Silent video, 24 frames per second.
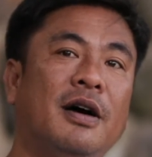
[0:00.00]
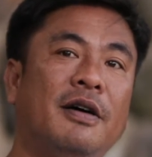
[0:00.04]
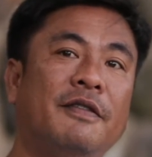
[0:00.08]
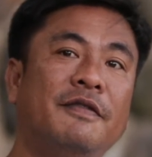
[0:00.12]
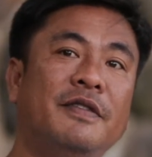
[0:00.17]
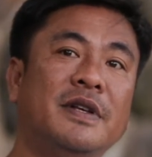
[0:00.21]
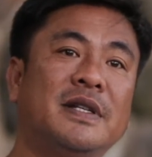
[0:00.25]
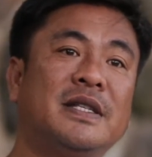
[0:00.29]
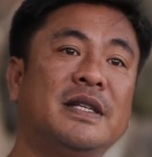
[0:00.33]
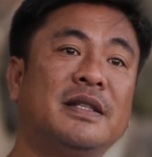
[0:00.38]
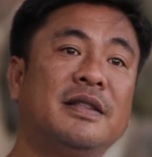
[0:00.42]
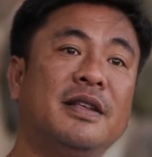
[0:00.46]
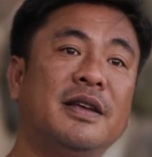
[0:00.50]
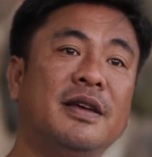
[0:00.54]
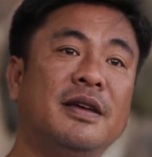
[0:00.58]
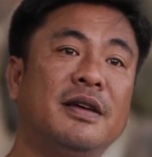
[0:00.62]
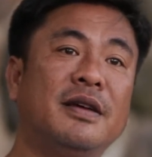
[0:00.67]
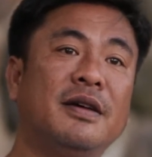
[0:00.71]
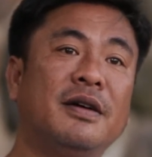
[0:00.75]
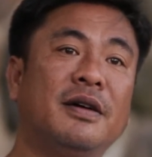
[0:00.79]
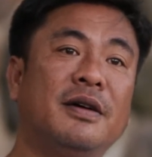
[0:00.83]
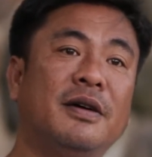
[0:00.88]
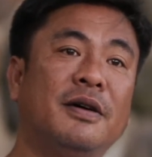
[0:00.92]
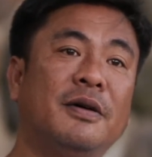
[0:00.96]

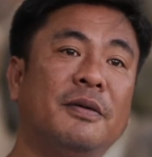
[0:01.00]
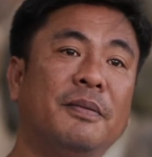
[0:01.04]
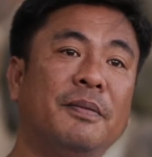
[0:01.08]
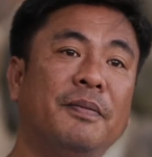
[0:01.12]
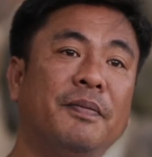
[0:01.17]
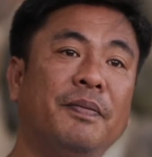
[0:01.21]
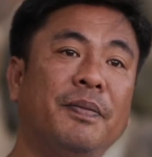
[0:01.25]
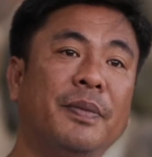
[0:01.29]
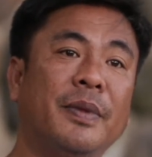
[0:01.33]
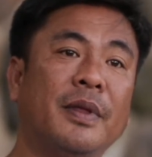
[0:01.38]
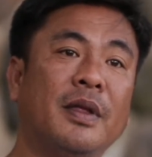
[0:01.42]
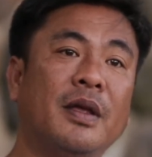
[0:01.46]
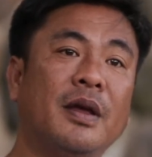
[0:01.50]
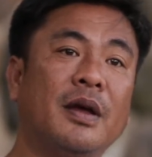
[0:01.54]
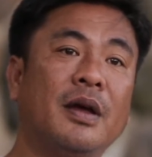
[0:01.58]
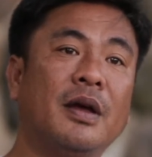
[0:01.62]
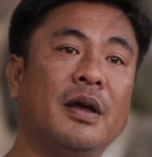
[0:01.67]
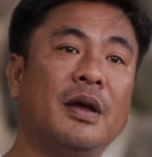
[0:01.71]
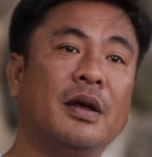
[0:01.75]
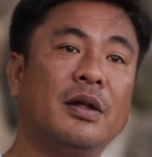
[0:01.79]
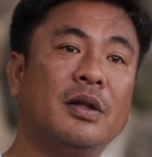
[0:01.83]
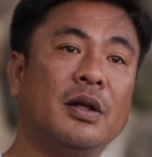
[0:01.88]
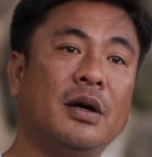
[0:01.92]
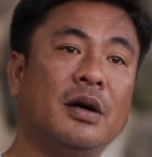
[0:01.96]
visiting
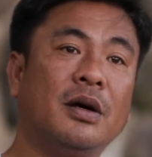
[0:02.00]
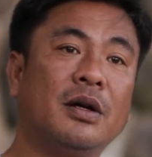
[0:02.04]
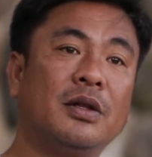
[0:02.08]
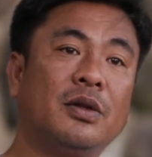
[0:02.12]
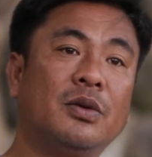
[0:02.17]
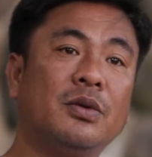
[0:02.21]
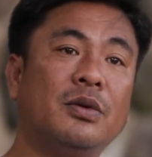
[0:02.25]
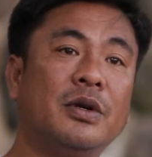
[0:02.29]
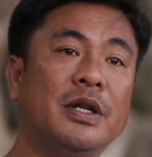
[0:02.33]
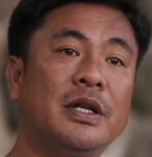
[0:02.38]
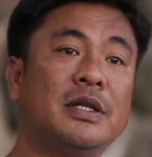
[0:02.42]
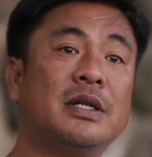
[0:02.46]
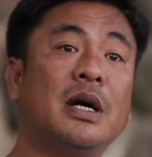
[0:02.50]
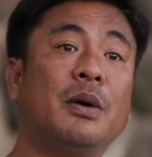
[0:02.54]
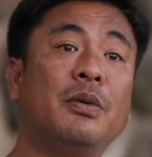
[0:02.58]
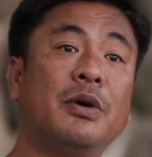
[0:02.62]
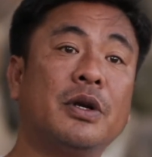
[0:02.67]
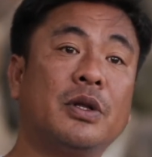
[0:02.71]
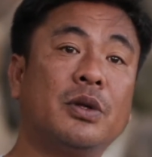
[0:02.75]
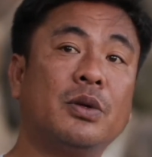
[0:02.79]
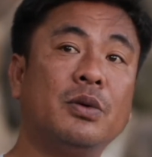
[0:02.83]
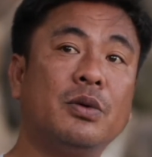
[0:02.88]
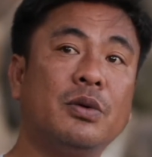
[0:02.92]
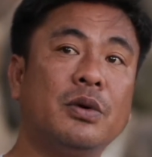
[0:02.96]

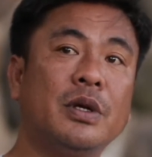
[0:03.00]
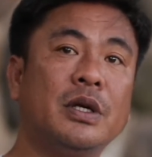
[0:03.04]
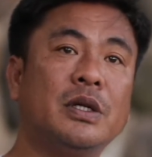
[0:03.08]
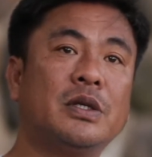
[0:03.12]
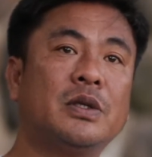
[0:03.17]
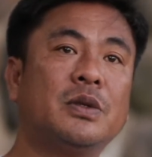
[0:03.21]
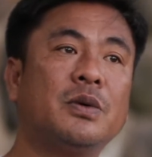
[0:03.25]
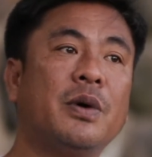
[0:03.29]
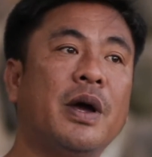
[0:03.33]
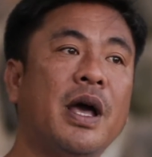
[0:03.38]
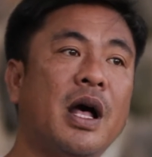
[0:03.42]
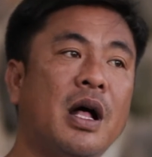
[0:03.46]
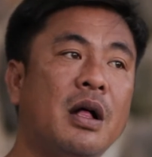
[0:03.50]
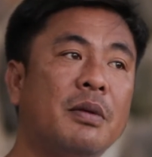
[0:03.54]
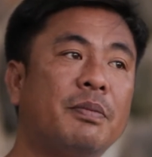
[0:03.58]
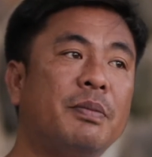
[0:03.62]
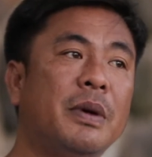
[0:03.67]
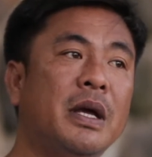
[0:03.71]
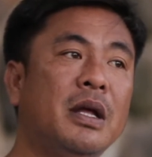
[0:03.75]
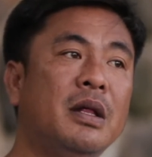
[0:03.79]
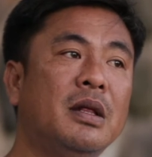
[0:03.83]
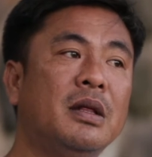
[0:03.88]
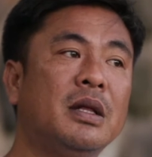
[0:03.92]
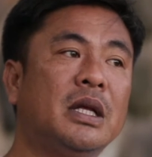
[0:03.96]
our tourists to
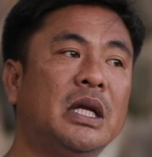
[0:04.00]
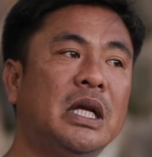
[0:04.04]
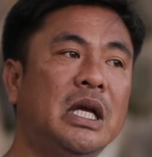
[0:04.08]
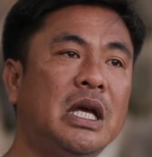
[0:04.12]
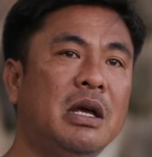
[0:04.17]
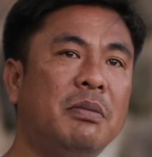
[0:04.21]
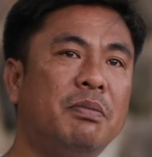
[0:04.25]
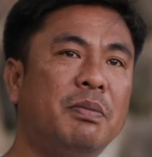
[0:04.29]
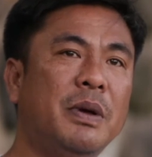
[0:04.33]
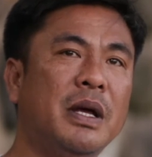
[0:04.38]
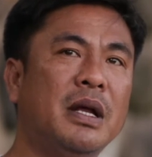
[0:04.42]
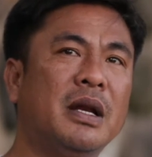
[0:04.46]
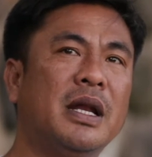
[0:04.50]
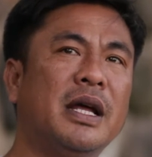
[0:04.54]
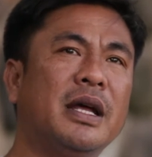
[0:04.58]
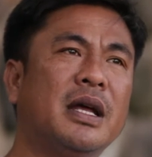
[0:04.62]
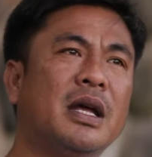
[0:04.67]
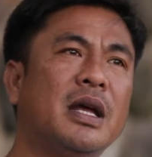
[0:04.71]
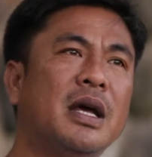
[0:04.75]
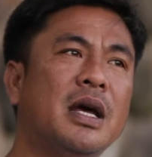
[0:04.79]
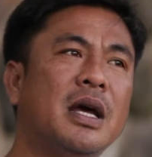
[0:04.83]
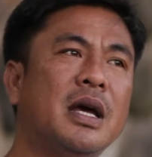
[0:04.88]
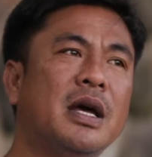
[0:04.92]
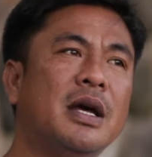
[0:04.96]
help in keeping, like,
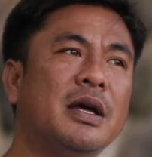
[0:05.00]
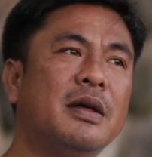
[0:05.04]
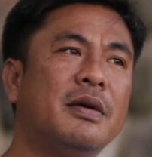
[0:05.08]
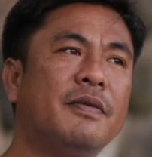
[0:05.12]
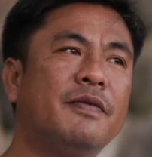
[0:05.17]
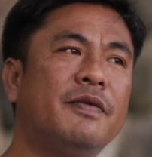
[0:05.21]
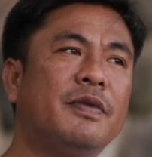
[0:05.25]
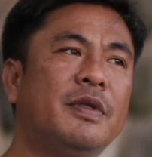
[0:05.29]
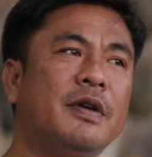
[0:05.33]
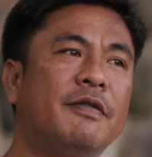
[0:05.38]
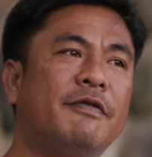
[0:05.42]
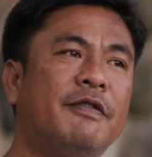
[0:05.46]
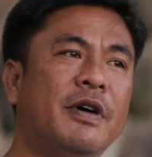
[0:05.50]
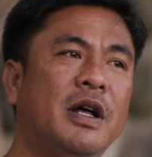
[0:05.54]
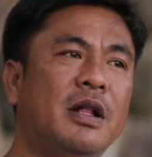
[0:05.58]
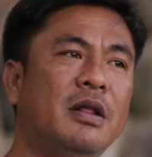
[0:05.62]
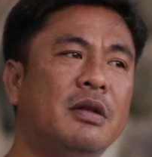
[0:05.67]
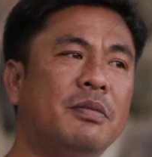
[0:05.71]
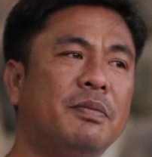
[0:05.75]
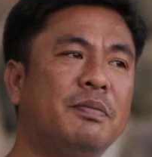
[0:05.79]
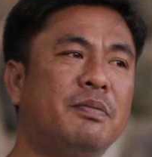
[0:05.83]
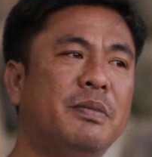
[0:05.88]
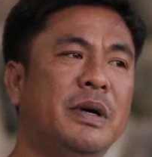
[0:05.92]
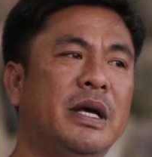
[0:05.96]

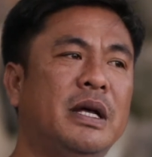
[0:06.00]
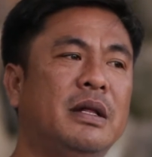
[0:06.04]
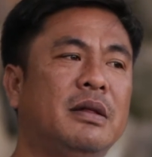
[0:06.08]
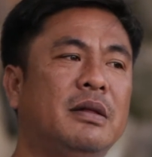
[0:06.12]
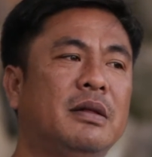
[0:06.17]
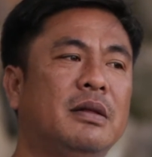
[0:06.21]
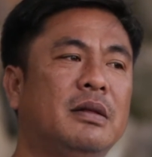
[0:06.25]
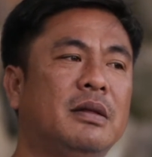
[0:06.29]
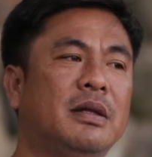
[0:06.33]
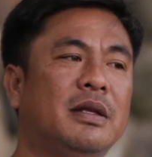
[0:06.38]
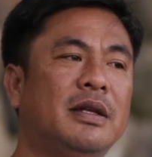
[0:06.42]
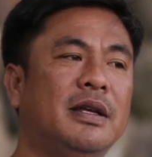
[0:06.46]
development